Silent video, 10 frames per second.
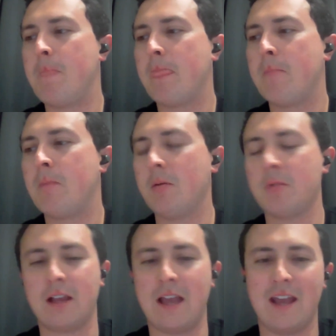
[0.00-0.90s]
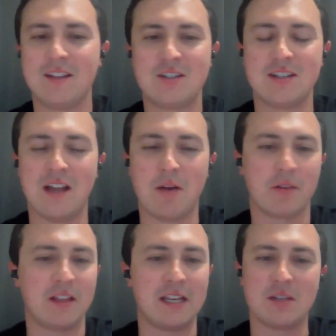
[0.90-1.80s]
but we're like, it's just not
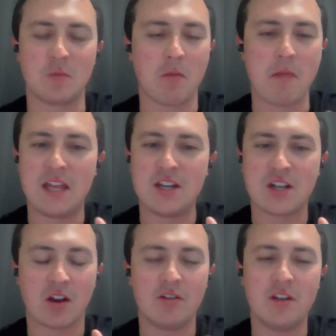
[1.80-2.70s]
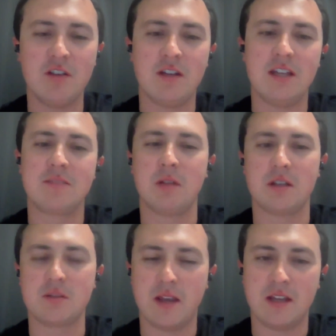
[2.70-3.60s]
worth it. Like you said, we're managing our own units,
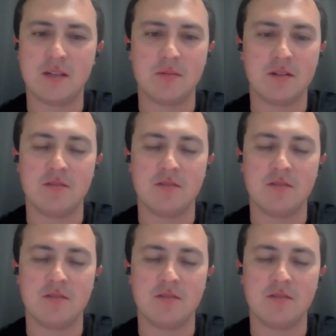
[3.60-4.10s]
plus we had W-2